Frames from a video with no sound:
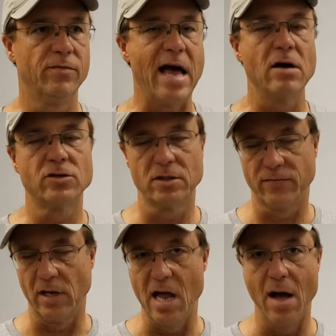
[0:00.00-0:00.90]
thousands
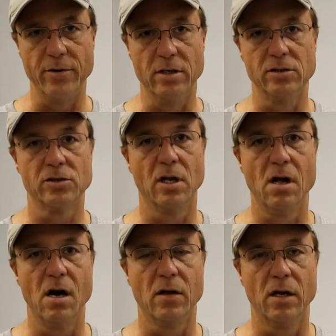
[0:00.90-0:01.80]
of kilometers
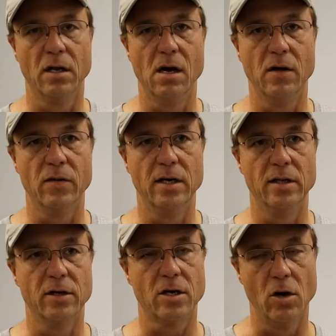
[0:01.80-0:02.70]

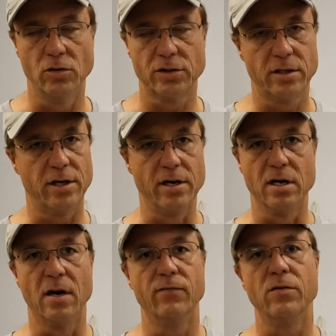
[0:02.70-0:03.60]
along the coast
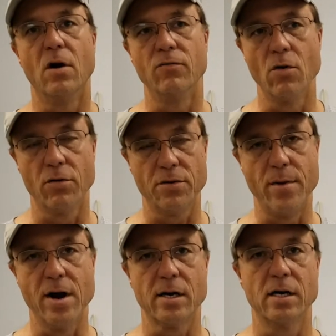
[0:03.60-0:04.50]
here of North
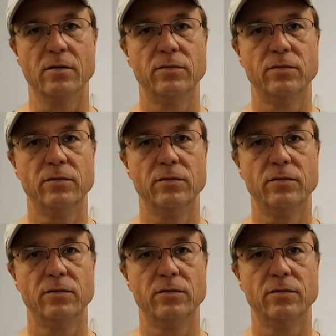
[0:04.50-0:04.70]
America.